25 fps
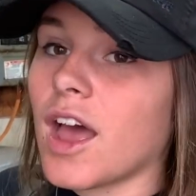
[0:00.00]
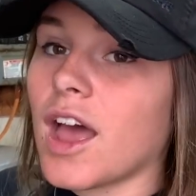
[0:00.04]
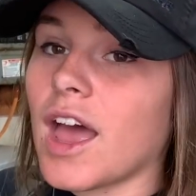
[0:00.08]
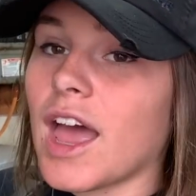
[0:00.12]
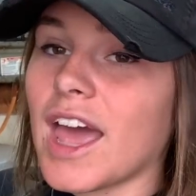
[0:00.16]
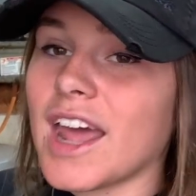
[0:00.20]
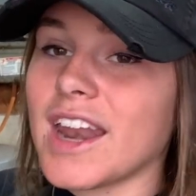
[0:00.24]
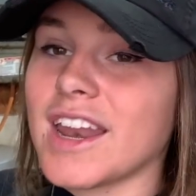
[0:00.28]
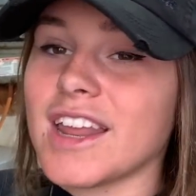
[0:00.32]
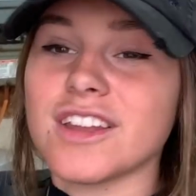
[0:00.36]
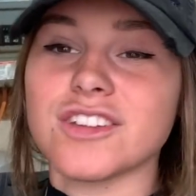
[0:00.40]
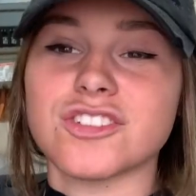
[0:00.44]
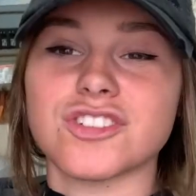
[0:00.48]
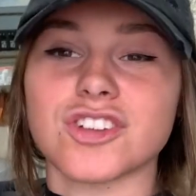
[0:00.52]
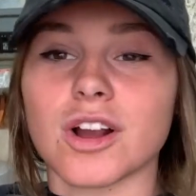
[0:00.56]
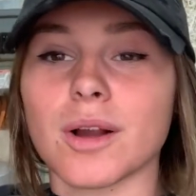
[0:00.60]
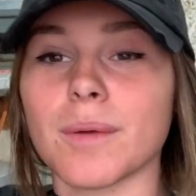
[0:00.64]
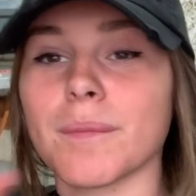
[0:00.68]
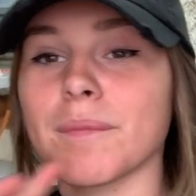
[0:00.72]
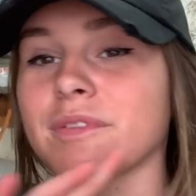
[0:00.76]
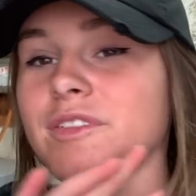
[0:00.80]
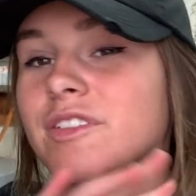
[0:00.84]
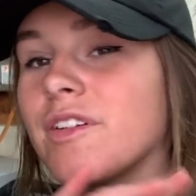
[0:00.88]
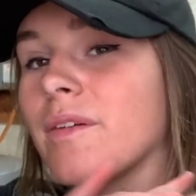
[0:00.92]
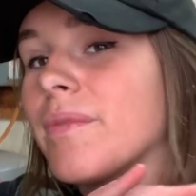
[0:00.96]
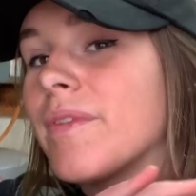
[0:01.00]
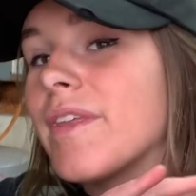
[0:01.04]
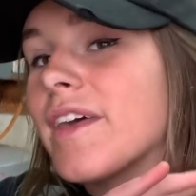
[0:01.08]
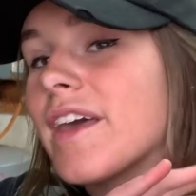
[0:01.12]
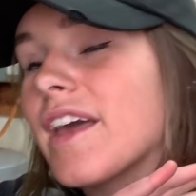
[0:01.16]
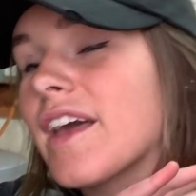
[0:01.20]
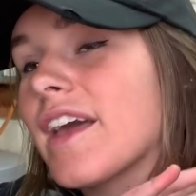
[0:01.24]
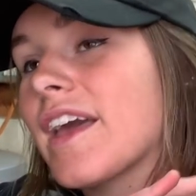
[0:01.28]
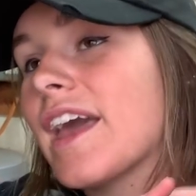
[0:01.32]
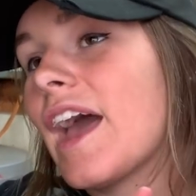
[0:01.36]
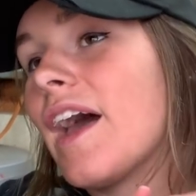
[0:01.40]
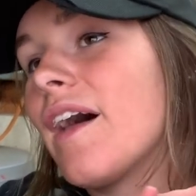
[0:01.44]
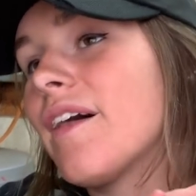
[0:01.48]
any germs from the
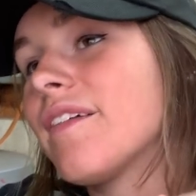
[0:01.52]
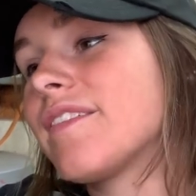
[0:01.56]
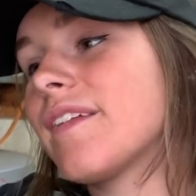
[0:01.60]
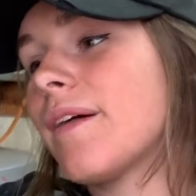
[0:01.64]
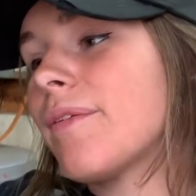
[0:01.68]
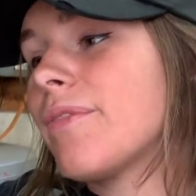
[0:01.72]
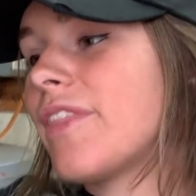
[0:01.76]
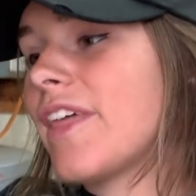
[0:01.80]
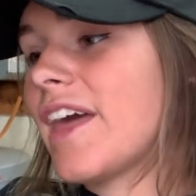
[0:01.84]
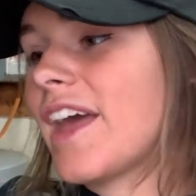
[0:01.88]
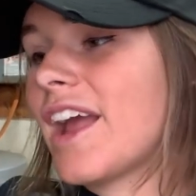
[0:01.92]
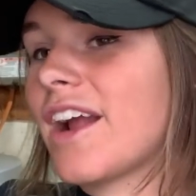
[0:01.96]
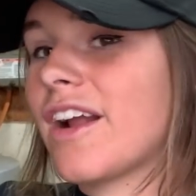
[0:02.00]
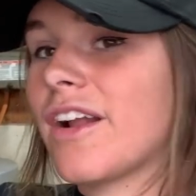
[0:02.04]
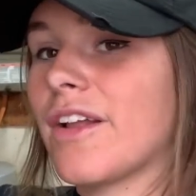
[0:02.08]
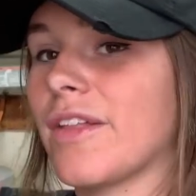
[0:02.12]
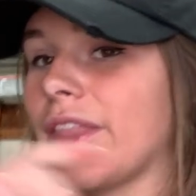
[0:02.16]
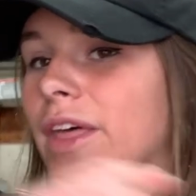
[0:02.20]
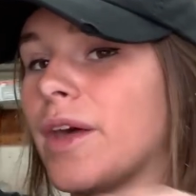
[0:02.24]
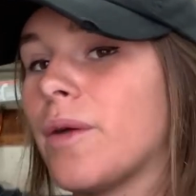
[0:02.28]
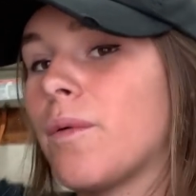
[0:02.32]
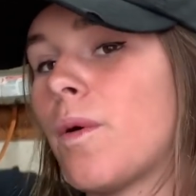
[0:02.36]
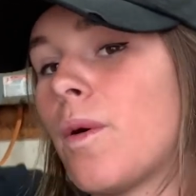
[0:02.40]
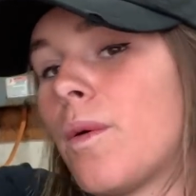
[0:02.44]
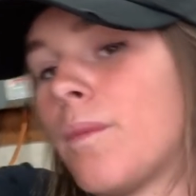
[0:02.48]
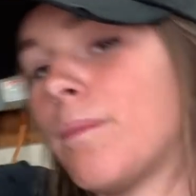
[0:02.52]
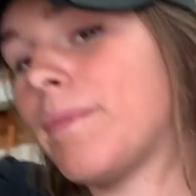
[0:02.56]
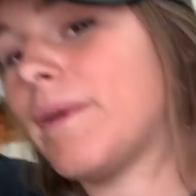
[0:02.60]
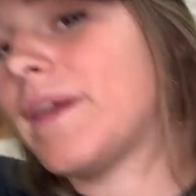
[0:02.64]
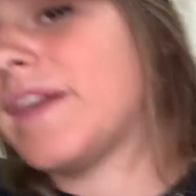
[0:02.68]
cows up there, they won't